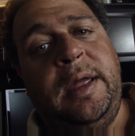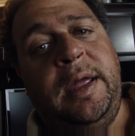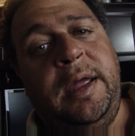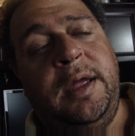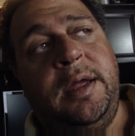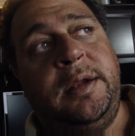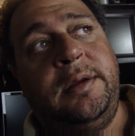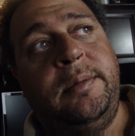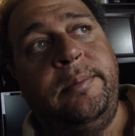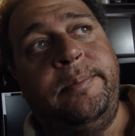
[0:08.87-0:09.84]

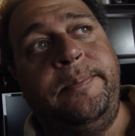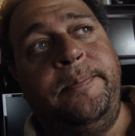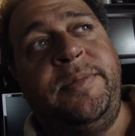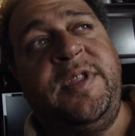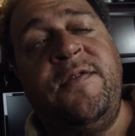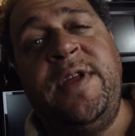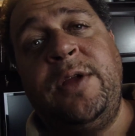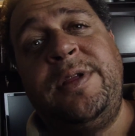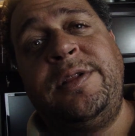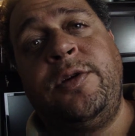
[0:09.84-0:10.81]
and the
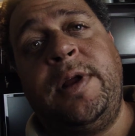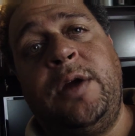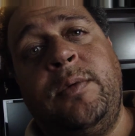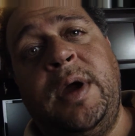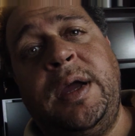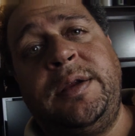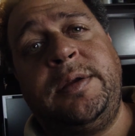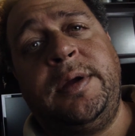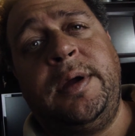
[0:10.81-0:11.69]
video didn't turn out right.